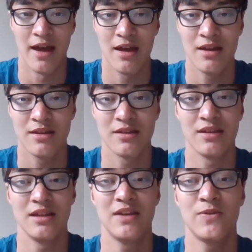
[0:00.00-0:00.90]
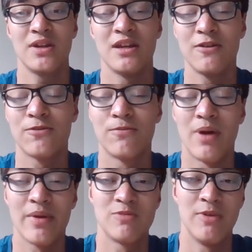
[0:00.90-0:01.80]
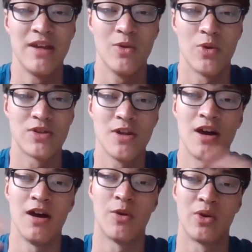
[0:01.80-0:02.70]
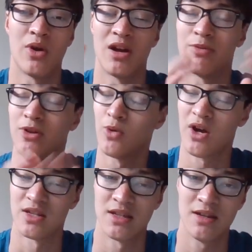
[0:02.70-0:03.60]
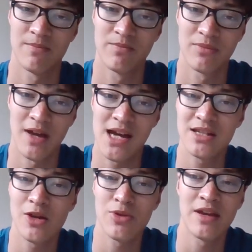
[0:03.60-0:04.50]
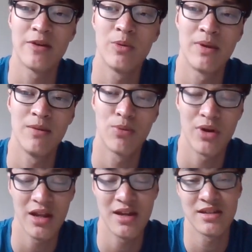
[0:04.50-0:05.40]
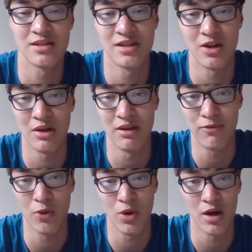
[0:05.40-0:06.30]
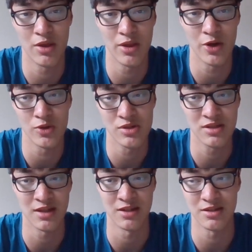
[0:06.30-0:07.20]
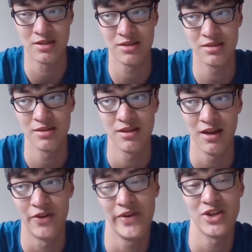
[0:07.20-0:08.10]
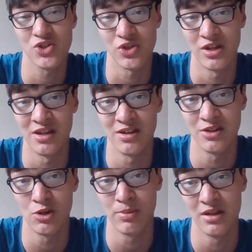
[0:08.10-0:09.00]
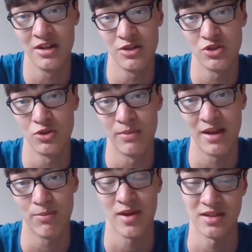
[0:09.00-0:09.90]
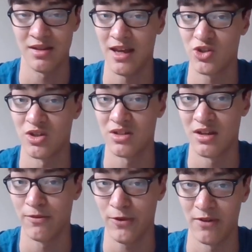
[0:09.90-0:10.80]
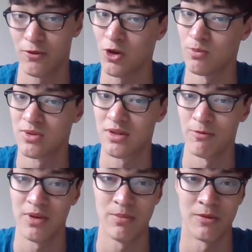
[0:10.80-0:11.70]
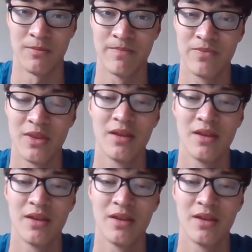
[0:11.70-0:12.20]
And even if public speaking was not a required prerequisite, I still think it would be pretty necessary for those since eventually you'll be needing to make presentations in front of groups of people.